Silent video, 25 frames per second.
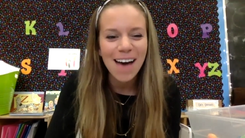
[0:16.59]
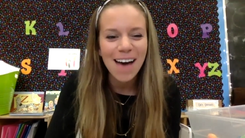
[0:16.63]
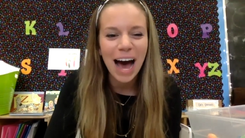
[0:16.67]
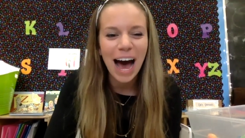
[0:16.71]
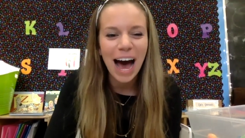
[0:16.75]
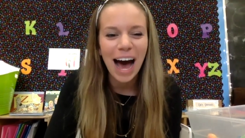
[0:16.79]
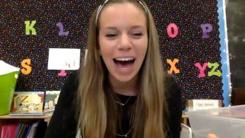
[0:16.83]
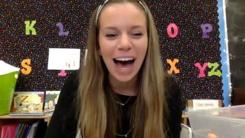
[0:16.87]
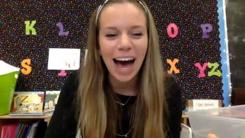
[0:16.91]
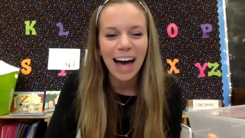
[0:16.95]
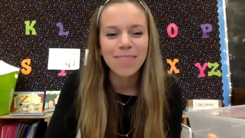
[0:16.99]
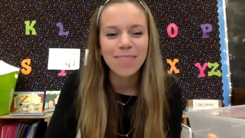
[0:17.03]

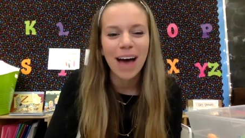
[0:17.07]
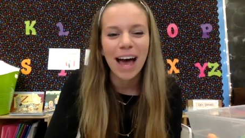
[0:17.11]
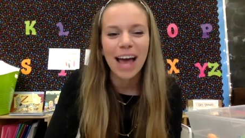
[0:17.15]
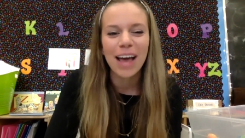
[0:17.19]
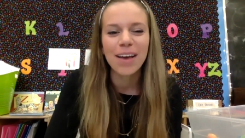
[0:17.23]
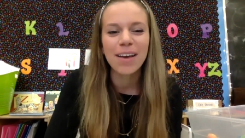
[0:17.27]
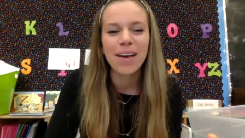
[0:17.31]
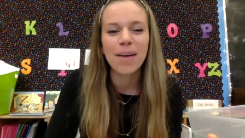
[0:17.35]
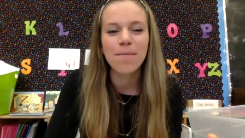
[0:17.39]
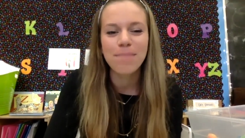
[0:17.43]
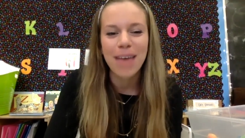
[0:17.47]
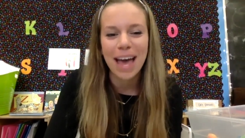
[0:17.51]
on my
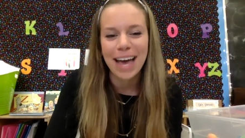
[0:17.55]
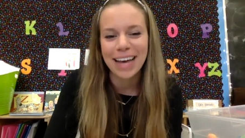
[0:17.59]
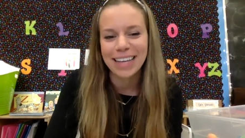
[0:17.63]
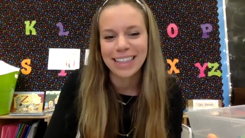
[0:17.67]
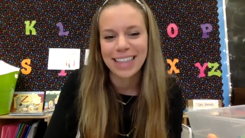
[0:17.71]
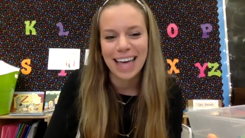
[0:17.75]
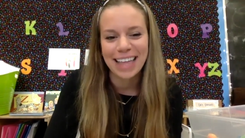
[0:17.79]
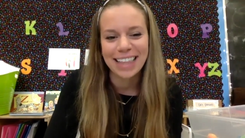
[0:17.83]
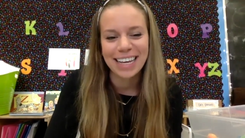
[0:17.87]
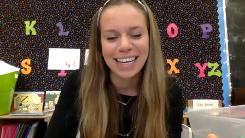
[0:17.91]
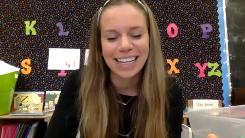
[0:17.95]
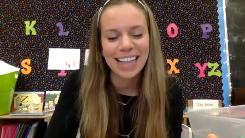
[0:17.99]

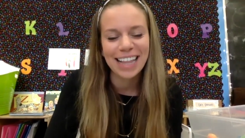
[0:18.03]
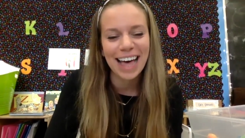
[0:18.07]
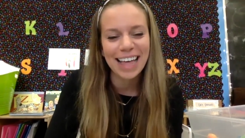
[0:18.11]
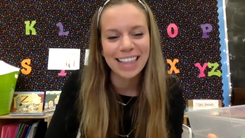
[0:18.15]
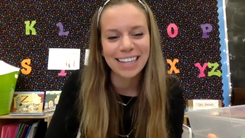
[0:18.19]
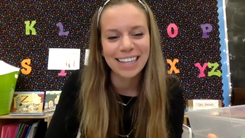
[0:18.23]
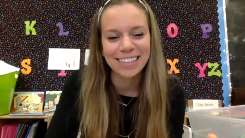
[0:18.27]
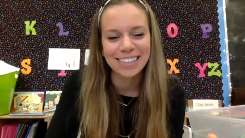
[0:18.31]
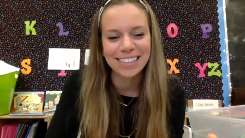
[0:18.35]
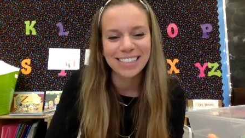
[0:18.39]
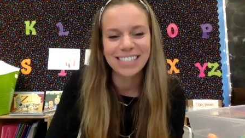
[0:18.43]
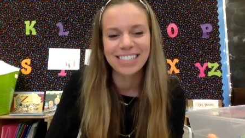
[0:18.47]
magnetic
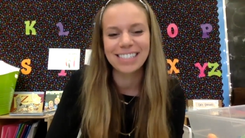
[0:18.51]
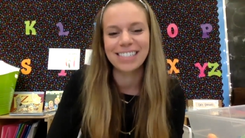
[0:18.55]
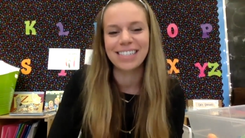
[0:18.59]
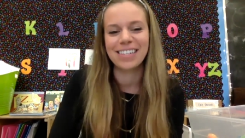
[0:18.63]
letters.